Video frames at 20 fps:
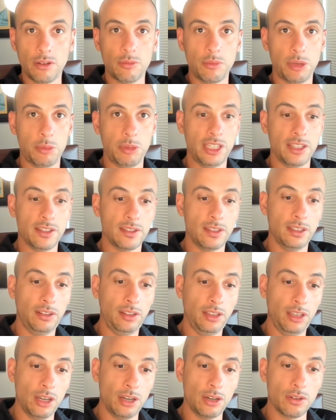maybe the
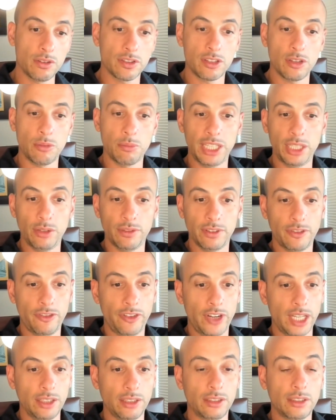CTO, somebody of the
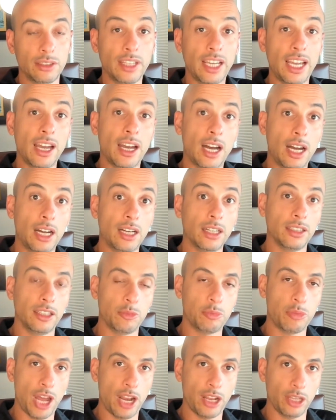founder, they are
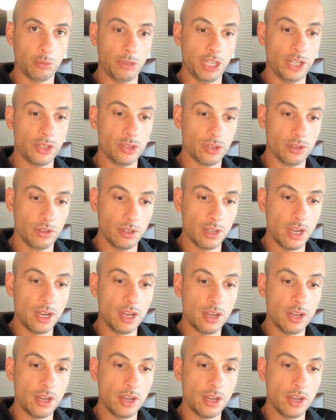the product manager.